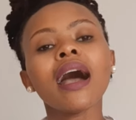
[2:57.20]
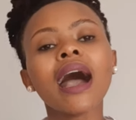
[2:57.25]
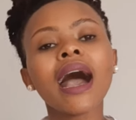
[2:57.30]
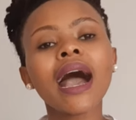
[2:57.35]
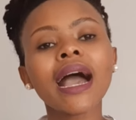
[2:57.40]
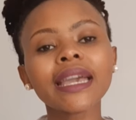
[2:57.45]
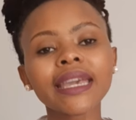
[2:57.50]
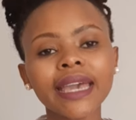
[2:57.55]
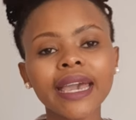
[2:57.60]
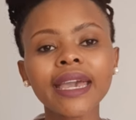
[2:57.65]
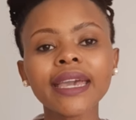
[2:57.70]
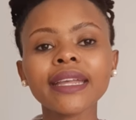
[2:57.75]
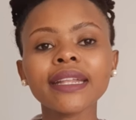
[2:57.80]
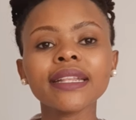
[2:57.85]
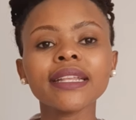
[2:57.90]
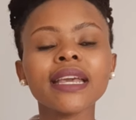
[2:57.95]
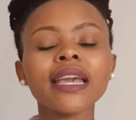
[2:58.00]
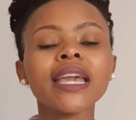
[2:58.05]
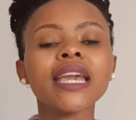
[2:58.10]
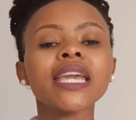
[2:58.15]

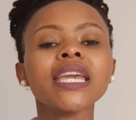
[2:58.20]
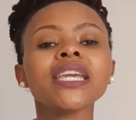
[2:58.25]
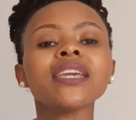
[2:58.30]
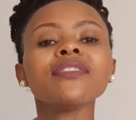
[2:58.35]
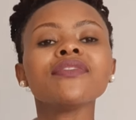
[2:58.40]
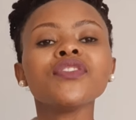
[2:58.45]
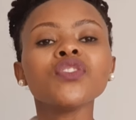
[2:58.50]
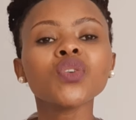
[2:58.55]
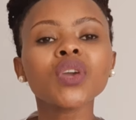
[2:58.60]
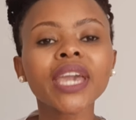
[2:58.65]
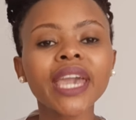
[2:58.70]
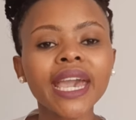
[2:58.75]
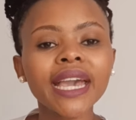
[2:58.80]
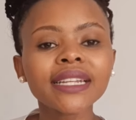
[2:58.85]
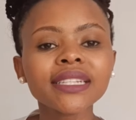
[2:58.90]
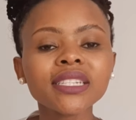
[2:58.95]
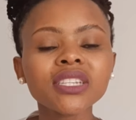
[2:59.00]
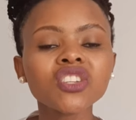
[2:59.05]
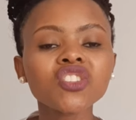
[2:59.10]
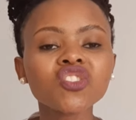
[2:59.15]
Again, if you
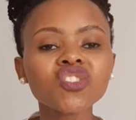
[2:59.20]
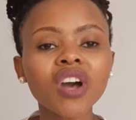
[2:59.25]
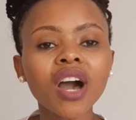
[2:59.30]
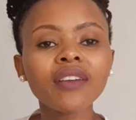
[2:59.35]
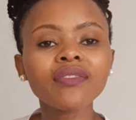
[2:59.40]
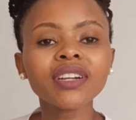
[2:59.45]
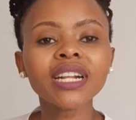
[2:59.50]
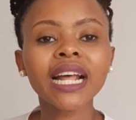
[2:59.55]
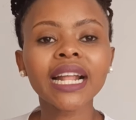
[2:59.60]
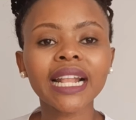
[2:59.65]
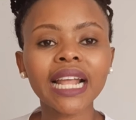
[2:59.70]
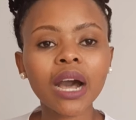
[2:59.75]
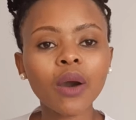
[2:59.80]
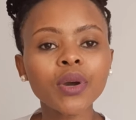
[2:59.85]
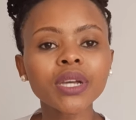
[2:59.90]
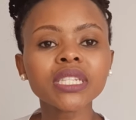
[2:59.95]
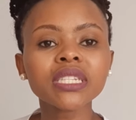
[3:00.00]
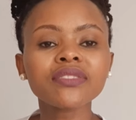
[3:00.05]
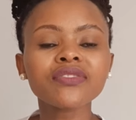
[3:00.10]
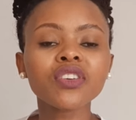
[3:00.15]
get travel
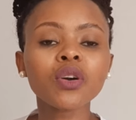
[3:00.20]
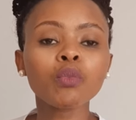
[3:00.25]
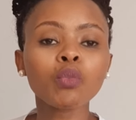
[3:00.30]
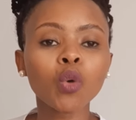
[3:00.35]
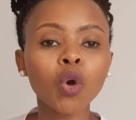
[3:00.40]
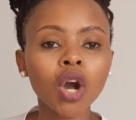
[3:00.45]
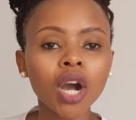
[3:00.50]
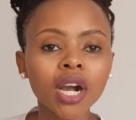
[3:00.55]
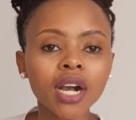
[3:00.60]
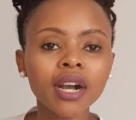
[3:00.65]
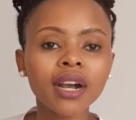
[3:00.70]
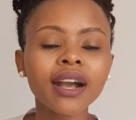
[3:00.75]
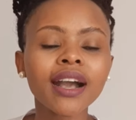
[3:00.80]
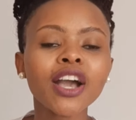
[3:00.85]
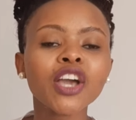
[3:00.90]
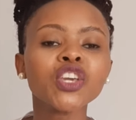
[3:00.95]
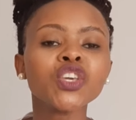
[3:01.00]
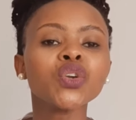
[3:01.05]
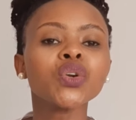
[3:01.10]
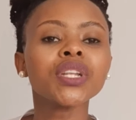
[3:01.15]
allowance from work,
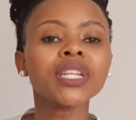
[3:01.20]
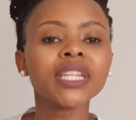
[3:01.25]
you